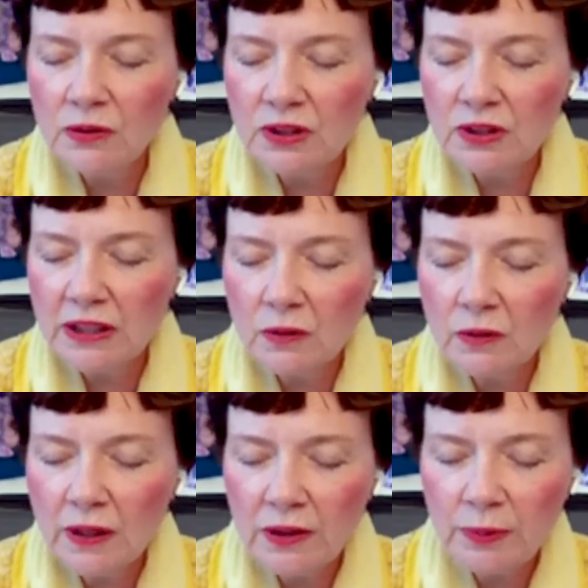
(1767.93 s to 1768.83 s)
most
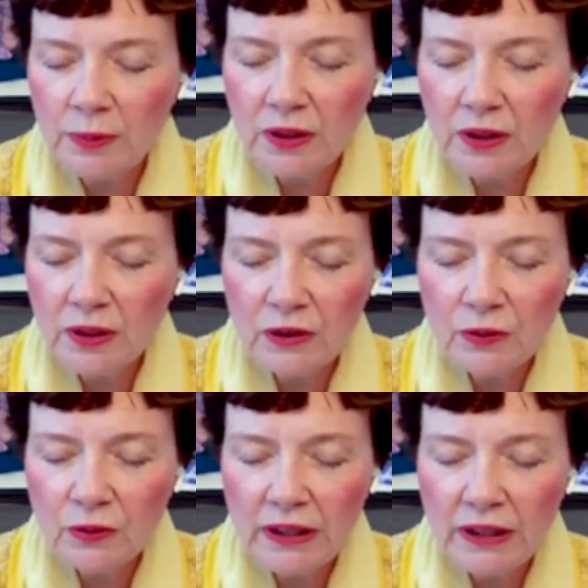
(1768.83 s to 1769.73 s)
incredible
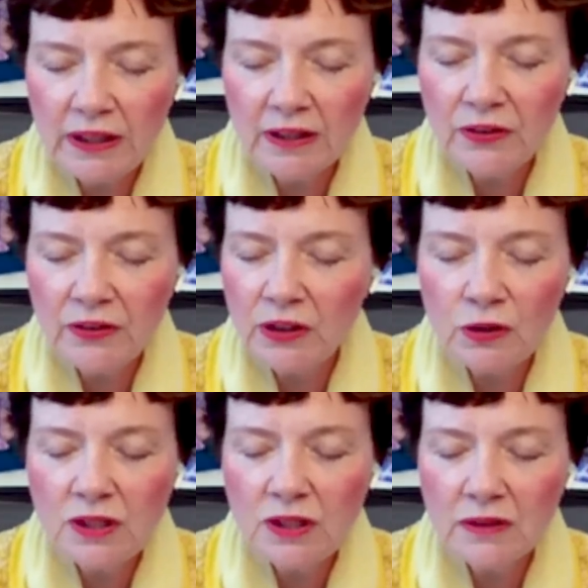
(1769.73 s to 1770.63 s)
ingredient
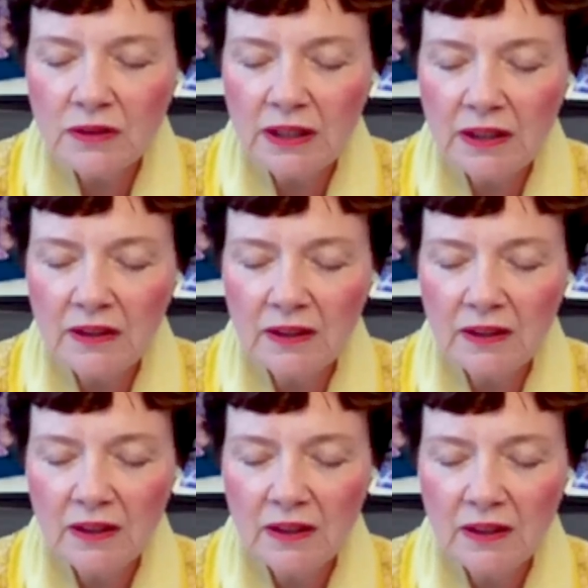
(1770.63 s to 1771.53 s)
that you still
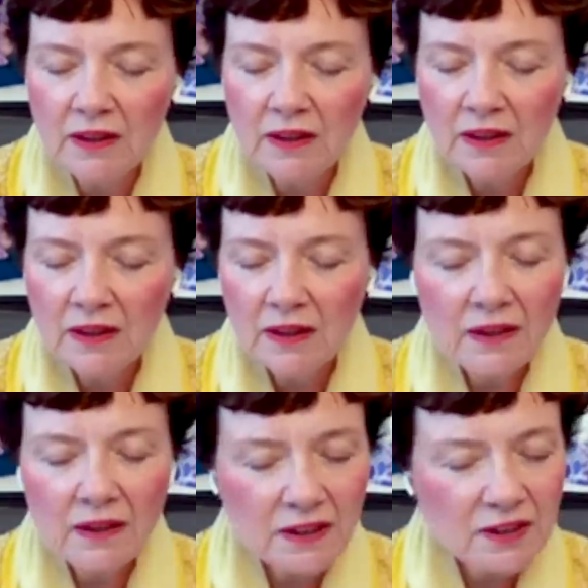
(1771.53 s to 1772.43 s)
need.
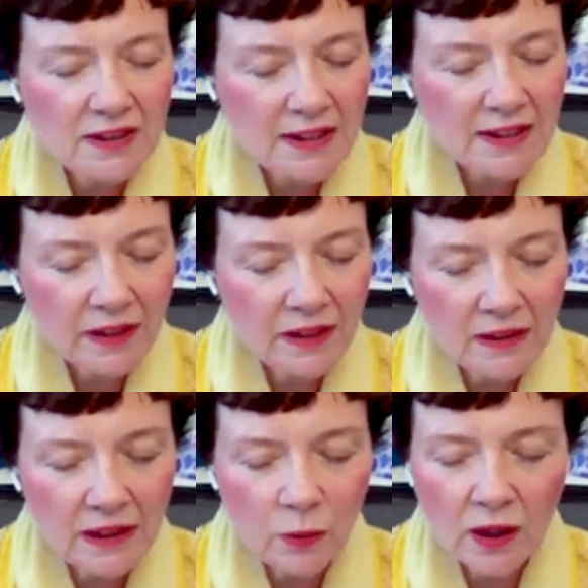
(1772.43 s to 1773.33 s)
And
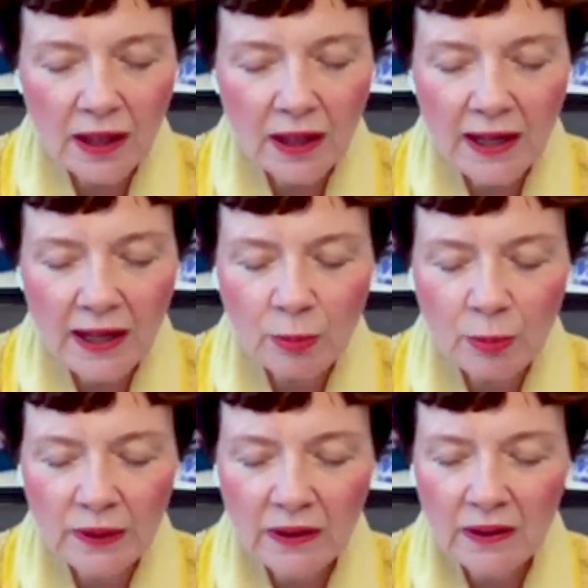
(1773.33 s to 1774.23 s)
this
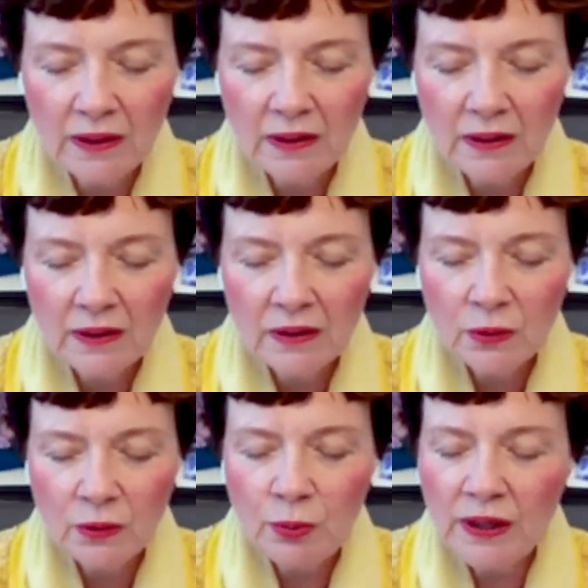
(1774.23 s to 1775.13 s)
definitely will help
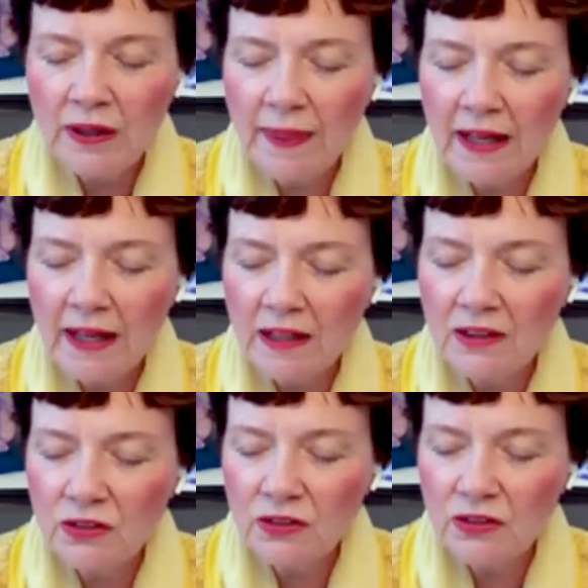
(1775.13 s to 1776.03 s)

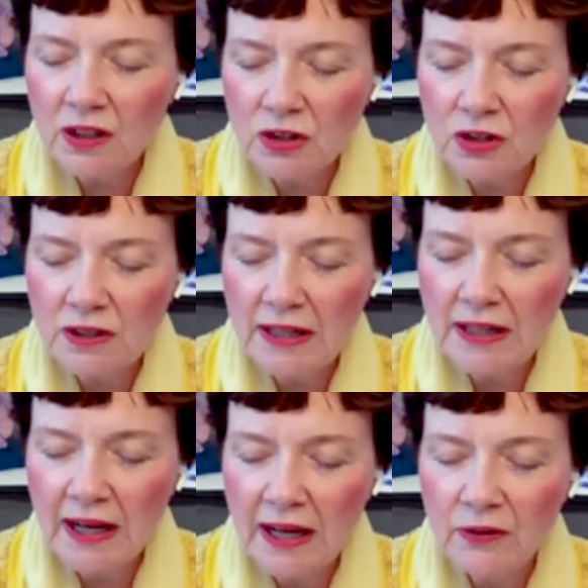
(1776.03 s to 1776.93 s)
bring that
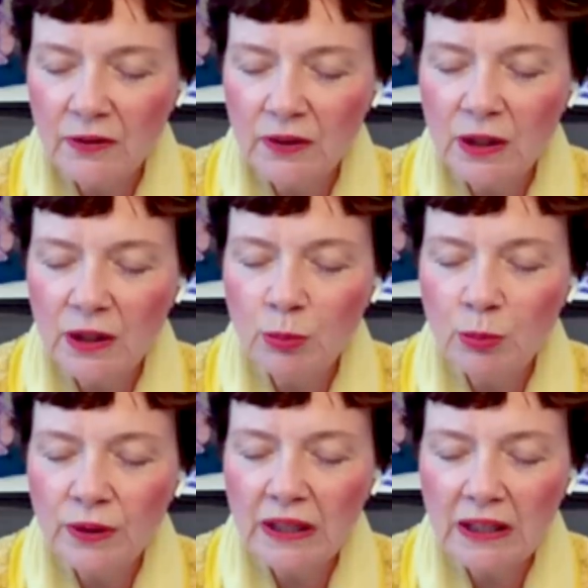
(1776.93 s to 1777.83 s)
exhaustion
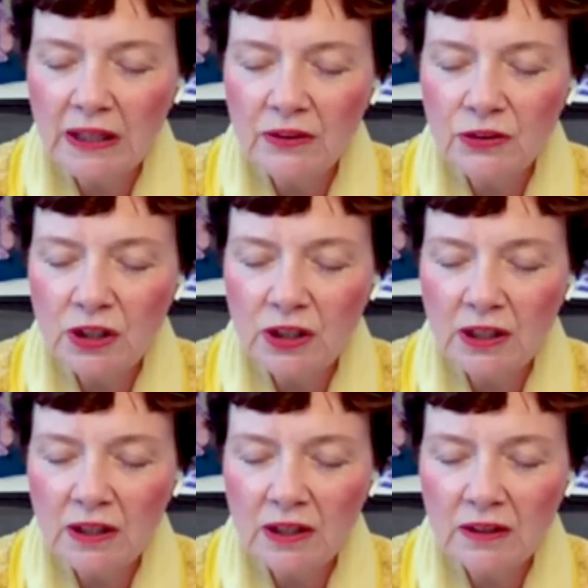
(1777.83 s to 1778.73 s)
down and bring
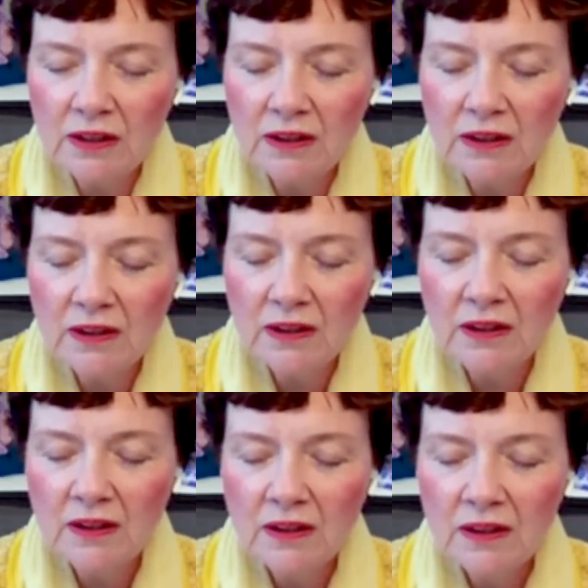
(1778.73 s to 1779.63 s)
energy in.